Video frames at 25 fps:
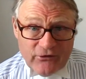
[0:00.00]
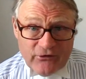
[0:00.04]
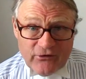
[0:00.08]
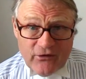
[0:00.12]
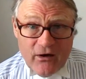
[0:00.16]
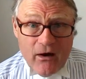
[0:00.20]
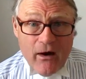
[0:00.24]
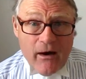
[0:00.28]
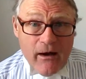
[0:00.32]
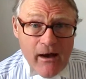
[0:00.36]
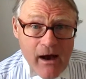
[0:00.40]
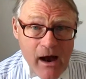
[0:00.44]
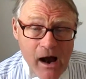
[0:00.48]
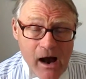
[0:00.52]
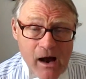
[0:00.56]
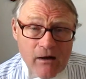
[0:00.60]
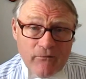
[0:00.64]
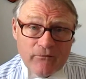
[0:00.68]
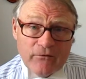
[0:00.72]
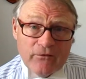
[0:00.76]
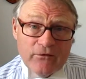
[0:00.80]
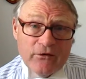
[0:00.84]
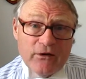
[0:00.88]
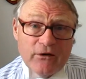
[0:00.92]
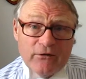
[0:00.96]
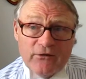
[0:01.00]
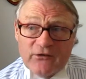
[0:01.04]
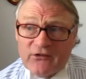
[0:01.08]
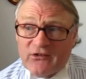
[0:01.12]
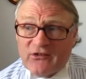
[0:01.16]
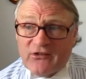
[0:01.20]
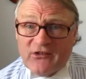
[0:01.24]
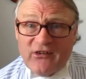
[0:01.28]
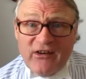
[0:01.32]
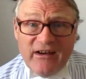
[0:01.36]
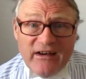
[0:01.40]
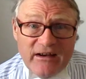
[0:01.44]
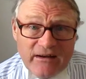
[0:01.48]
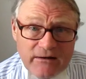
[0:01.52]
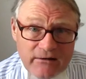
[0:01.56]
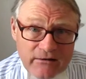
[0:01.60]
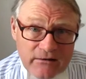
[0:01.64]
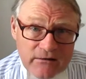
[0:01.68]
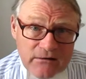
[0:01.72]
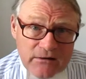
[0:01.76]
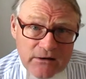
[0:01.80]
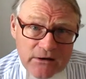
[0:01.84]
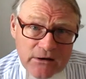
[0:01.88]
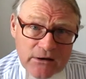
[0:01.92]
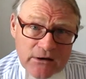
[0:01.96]
as I have, and has
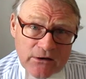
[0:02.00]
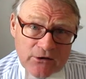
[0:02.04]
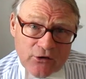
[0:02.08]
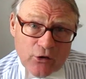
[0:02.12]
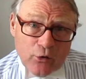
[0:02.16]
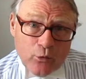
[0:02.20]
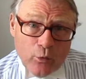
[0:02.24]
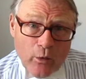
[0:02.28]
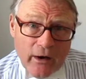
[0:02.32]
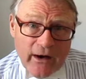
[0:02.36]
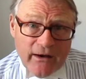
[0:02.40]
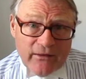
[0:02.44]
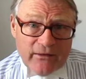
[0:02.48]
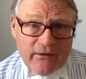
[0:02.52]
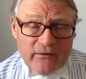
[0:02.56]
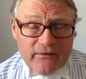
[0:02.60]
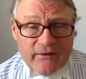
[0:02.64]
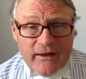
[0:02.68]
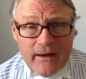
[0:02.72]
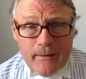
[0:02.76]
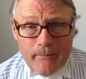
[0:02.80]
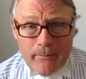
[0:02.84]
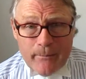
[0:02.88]
seen the way that they